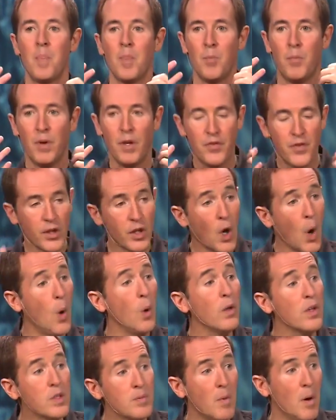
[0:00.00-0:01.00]
But if the
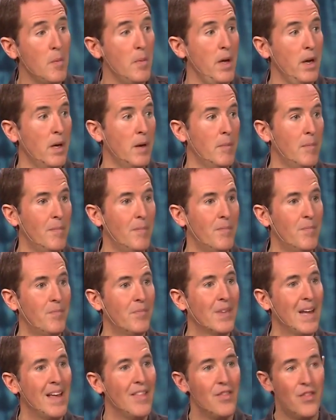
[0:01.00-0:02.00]
goal is momentum,
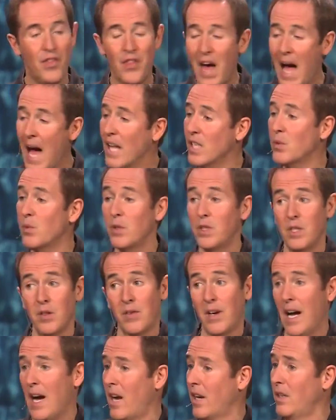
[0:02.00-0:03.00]
that's what
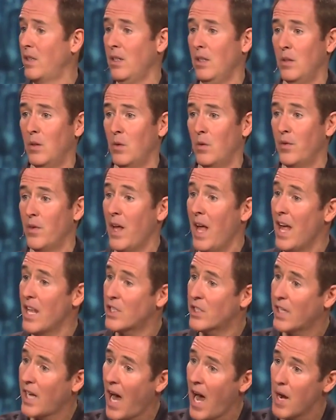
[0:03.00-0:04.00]
you've got to do.
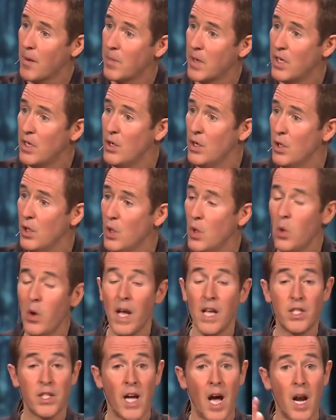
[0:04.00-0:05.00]
It's got to be new,
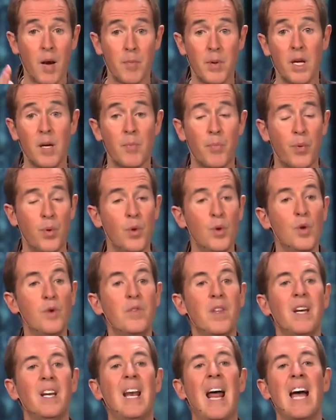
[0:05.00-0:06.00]
it's got to be
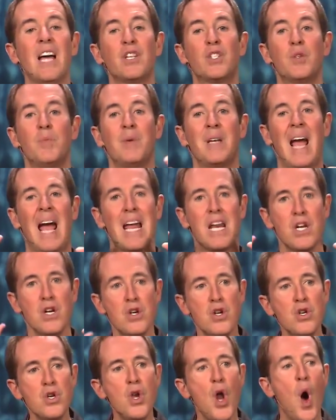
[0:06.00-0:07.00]
improved, and it has to be a
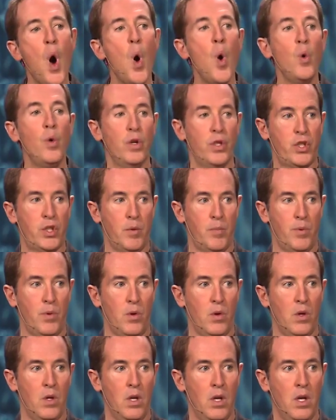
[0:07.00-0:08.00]

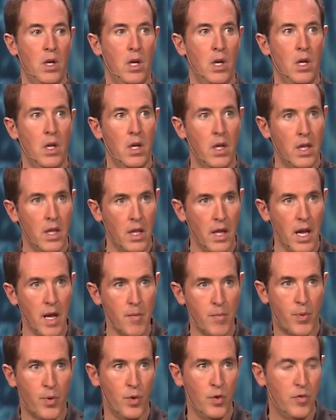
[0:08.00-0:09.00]
noticeable
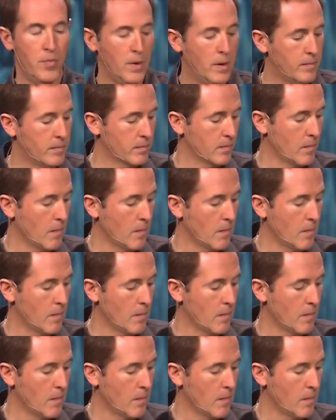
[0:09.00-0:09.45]
improvement.